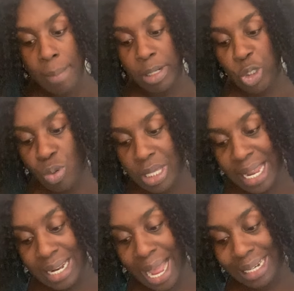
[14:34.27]
But you
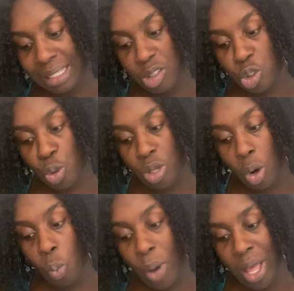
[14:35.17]
cannot get to
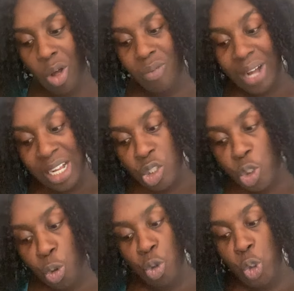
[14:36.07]
your wealth
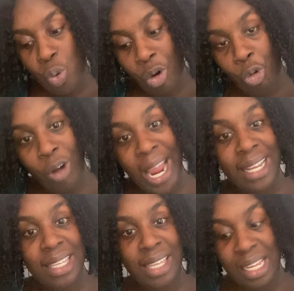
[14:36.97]
until you
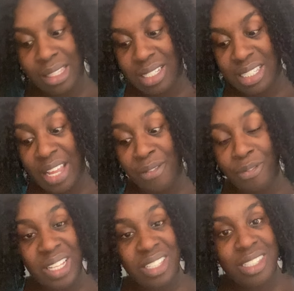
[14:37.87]
eradicate this
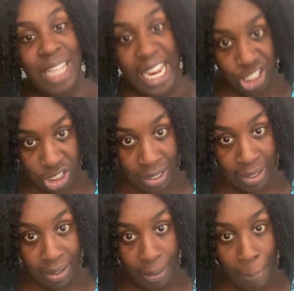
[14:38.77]
infestation